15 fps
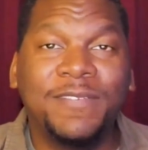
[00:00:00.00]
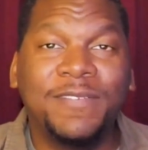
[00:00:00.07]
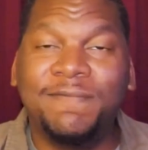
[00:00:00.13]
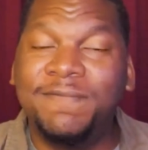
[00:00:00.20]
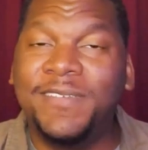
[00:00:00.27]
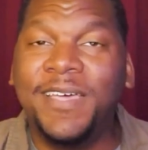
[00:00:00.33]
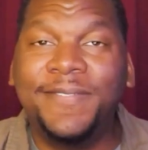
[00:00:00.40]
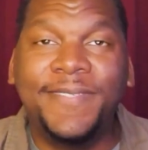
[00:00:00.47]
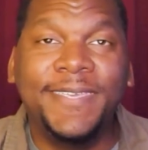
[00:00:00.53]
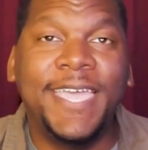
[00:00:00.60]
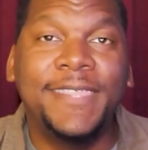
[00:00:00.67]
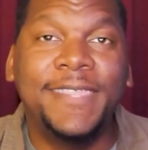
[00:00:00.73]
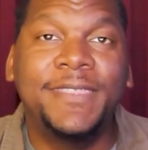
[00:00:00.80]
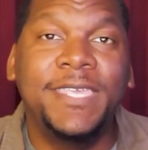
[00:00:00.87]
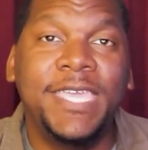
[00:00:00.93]
If nothing
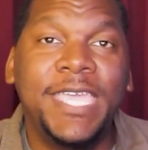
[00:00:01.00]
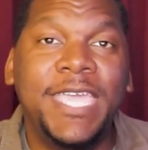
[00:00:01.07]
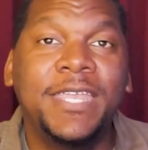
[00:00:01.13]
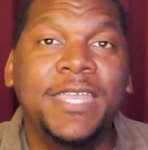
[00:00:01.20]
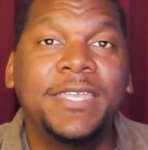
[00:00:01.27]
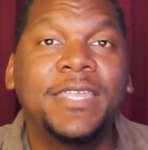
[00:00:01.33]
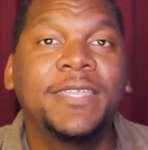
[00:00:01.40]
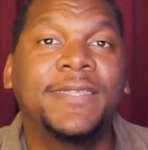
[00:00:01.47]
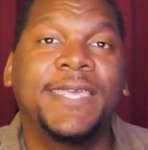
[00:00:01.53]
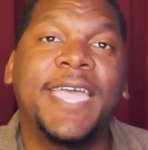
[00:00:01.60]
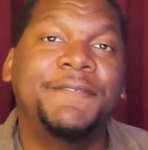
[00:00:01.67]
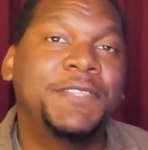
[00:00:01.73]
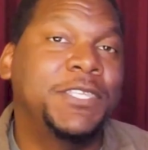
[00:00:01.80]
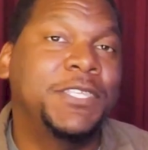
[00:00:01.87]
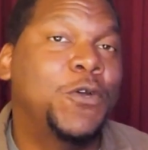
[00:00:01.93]
at the end, they
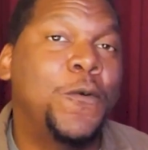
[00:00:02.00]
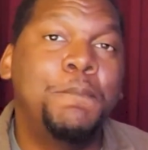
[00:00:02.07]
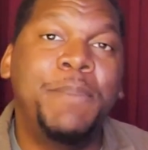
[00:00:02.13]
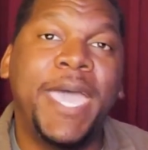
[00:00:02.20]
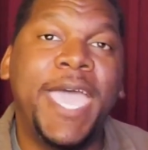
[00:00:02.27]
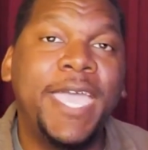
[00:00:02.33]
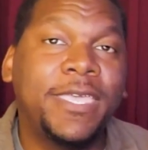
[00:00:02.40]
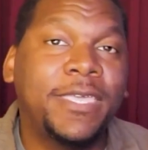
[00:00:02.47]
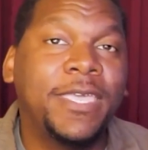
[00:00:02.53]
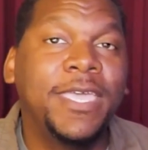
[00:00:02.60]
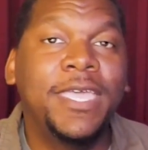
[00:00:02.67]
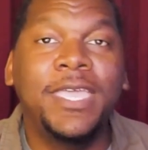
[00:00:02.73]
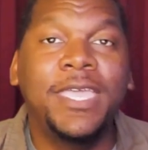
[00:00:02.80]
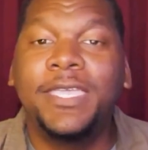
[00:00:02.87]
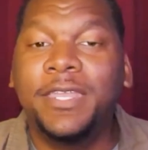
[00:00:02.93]
have to go back
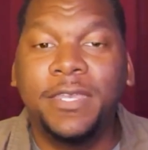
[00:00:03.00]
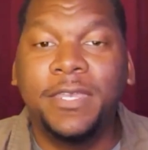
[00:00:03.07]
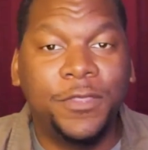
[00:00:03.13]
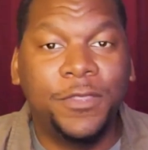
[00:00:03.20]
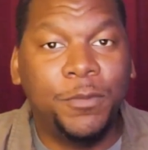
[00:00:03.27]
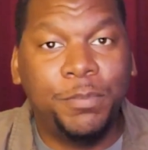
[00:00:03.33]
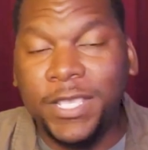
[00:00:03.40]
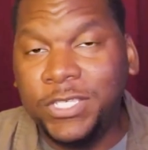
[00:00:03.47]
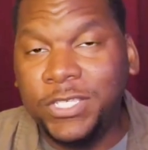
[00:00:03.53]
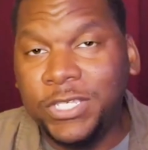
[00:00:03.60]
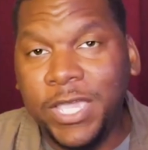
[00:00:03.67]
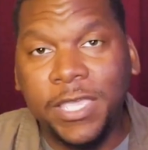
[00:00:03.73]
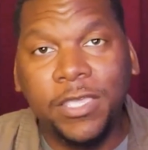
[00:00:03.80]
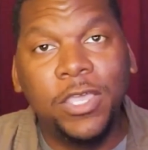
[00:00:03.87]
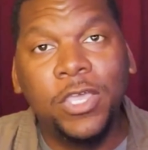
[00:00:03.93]
and get another
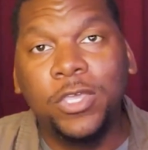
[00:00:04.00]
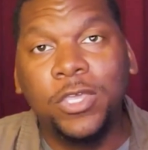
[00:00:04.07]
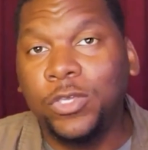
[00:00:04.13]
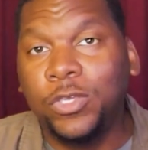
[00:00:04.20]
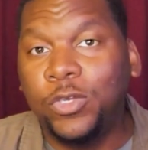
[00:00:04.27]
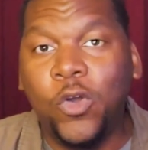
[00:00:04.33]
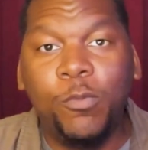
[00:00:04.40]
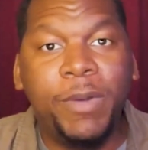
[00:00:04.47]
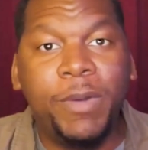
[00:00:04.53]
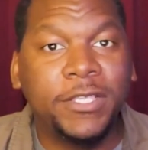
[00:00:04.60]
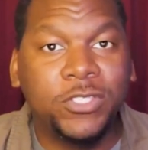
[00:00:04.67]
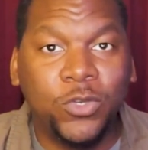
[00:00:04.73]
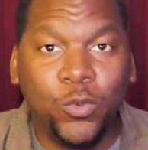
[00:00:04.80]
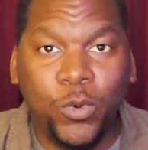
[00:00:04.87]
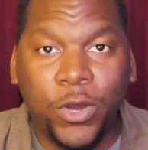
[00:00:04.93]
paycheck, go
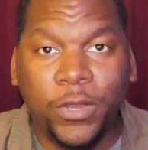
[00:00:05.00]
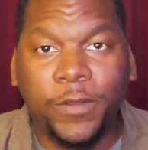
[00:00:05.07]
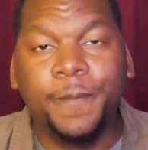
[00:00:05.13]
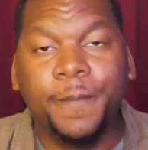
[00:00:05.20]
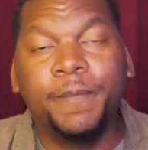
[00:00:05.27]
back to work.